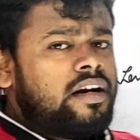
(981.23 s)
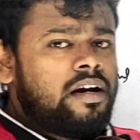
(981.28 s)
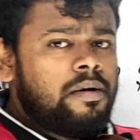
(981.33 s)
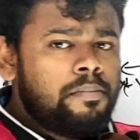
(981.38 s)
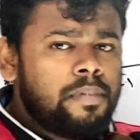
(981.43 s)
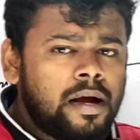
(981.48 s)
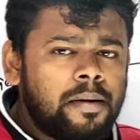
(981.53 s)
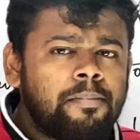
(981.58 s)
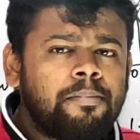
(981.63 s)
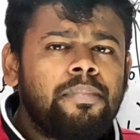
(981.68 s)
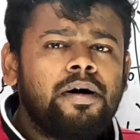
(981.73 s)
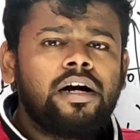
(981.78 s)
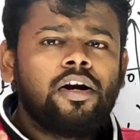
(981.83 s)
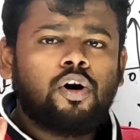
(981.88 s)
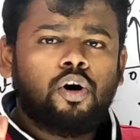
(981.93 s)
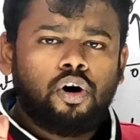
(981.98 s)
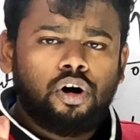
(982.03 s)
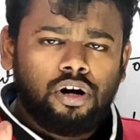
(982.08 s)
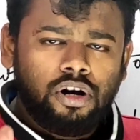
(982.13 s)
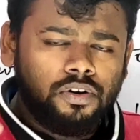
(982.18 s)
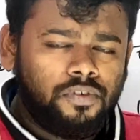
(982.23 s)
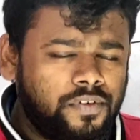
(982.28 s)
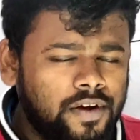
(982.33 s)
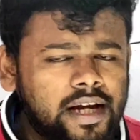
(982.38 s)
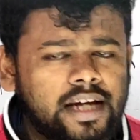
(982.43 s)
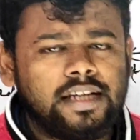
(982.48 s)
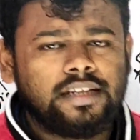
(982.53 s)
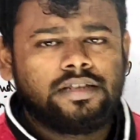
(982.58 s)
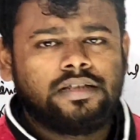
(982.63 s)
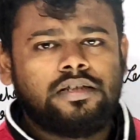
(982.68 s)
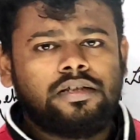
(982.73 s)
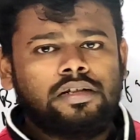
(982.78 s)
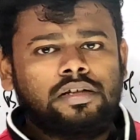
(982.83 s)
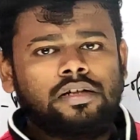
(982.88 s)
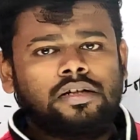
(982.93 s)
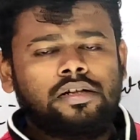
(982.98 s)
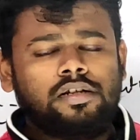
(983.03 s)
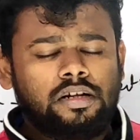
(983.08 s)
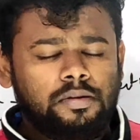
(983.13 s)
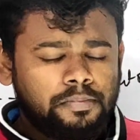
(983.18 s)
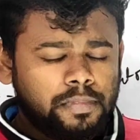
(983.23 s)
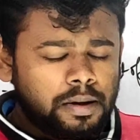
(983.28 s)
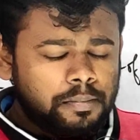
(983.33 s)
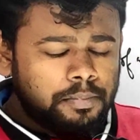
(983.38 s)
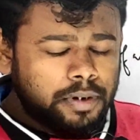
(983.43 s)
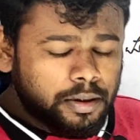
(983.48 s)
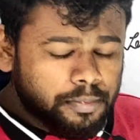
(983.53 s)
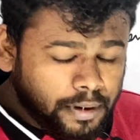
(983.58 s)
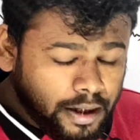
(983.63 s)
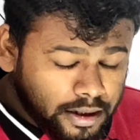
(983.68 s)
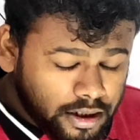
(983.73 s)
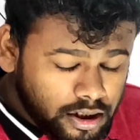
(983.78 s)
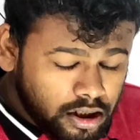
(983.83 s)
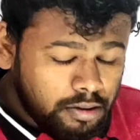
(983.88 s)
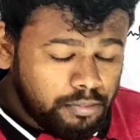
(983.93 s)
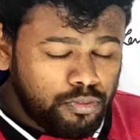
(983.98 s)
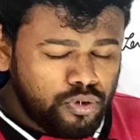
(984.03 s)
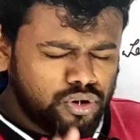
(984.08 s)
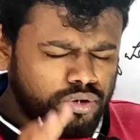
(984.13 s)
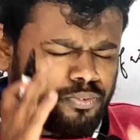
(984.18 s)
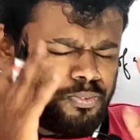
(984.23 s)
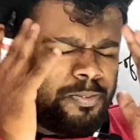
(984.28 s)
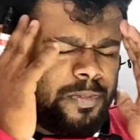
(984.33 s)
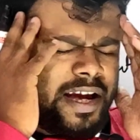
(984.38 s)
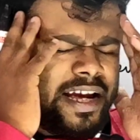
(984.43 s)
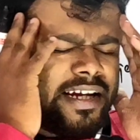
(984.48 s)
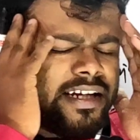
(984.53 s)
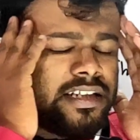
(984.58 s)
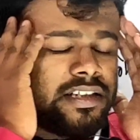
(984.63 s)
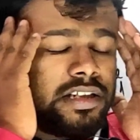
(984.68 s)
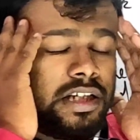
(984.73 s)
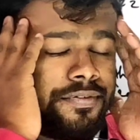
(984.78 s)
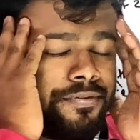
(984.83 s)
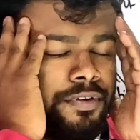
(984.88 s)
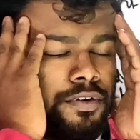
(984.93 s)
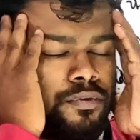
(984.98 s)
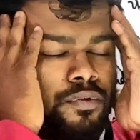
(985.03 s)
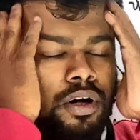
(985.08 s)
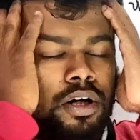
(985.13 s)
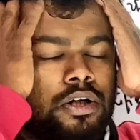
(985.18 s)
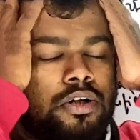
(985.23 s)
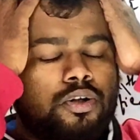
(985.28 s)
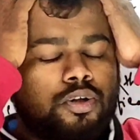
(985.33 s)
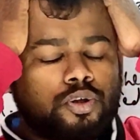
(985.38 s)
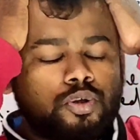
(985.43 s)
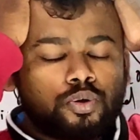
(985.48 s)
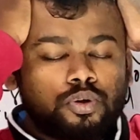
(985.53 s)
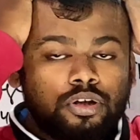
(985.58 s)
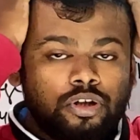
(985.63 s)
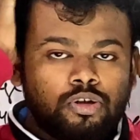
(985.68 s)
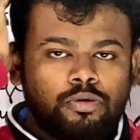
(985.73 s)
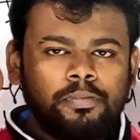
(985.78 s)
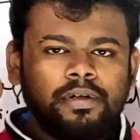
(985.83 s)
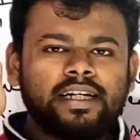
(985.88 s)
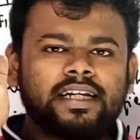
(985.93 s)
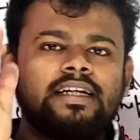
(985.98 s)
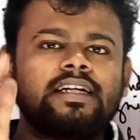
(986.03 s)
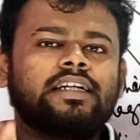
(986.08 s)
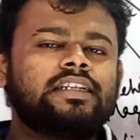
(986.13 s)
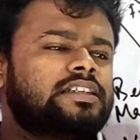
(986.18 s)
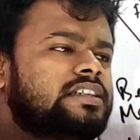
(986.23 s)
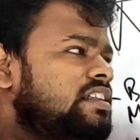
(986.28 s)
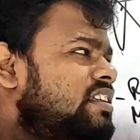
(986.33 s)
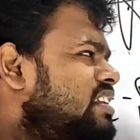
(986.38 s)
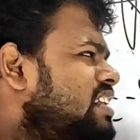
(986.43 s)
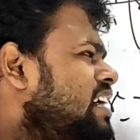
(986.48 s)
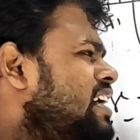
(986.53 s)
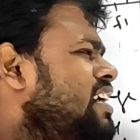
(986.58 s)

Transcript: Remember always. Remember, my dear most Max, if you want to do numericals,